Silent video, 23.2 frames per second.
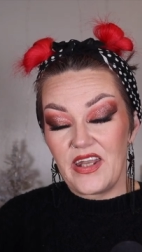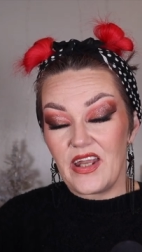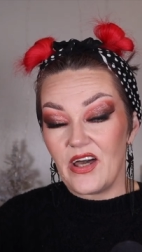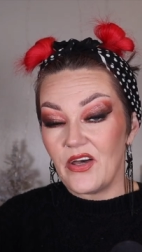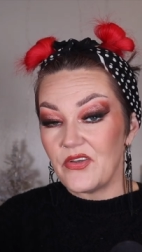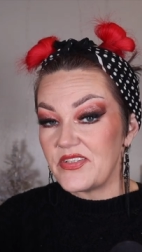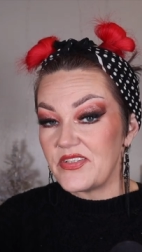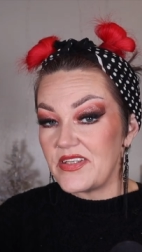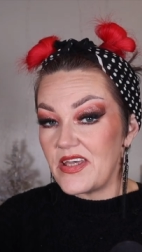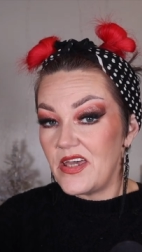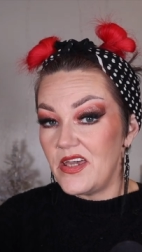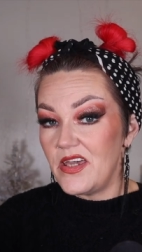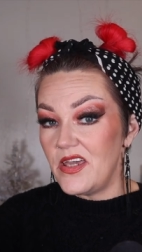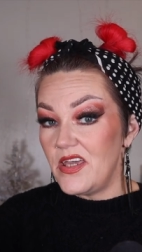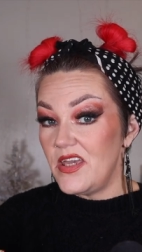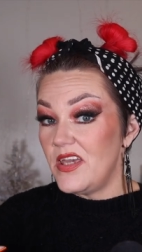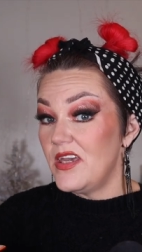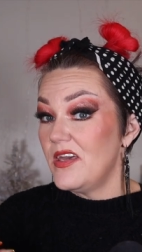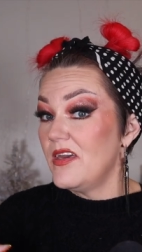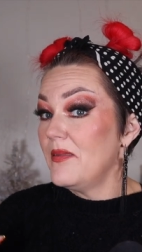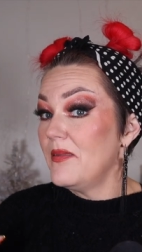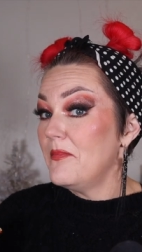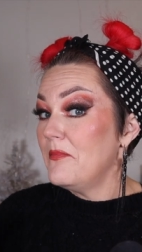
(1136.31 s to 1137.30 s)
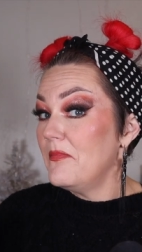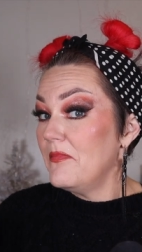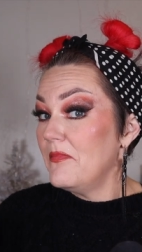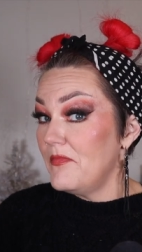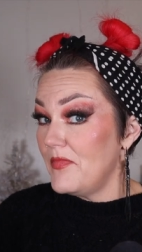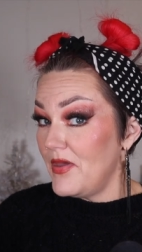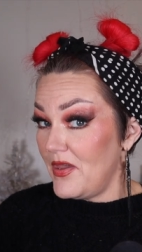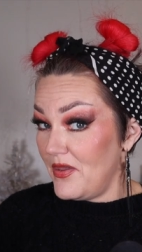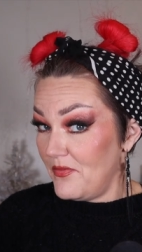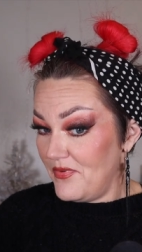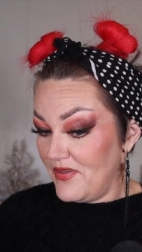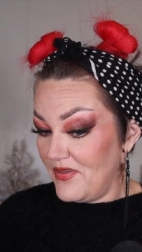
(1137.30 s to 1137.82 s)
I'll say it
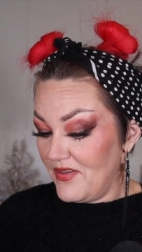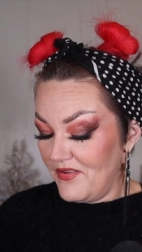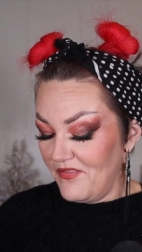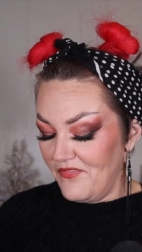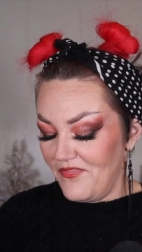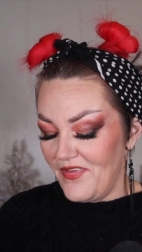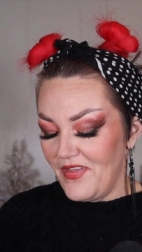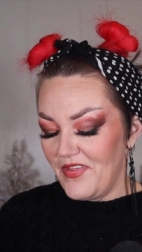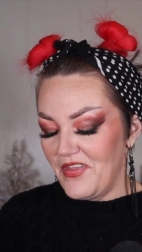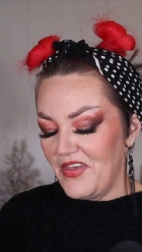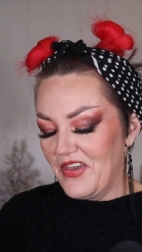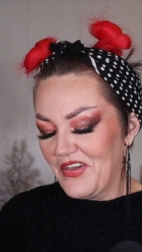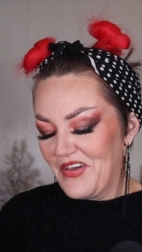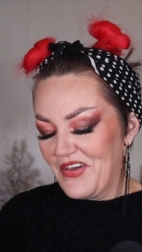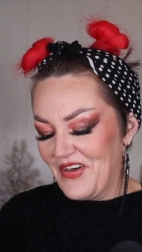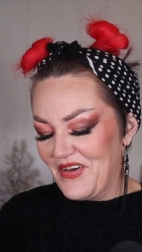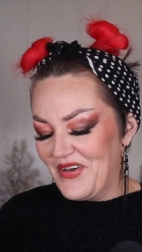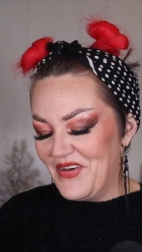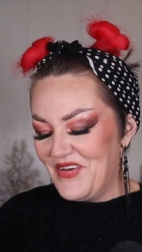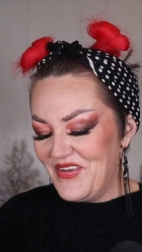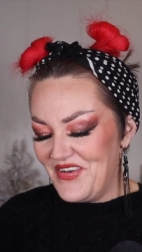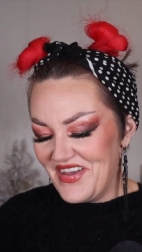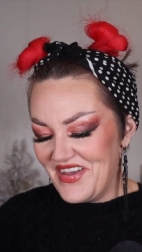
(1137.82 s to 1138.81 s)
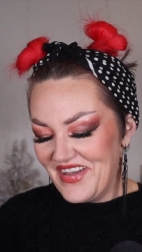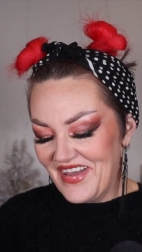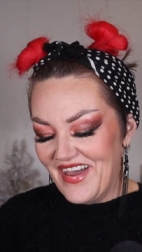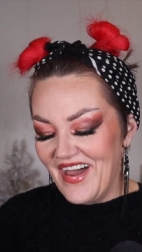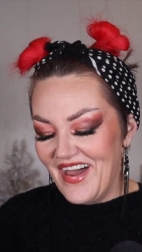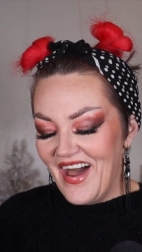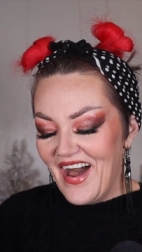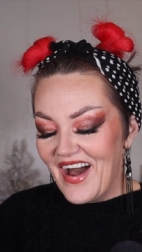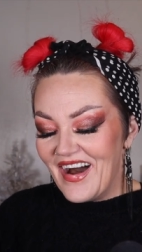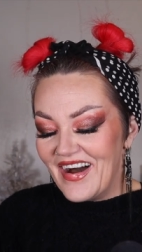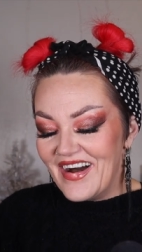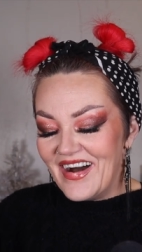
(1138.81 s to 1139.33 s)
may be an affiliate code.
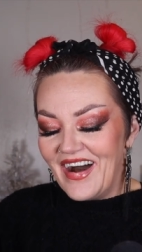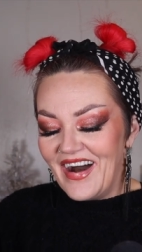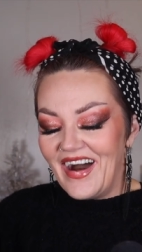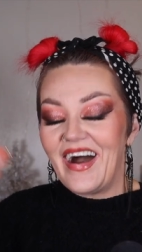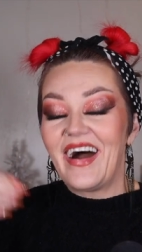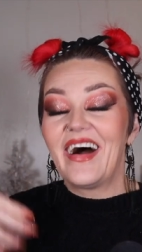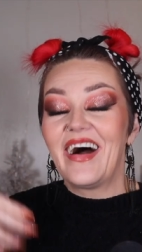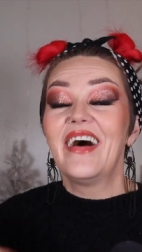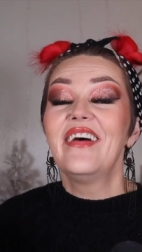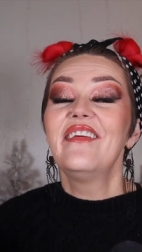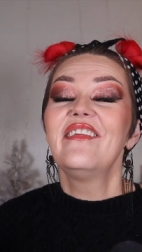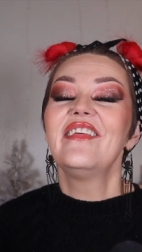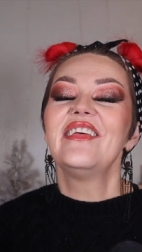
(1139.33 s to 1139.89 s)
I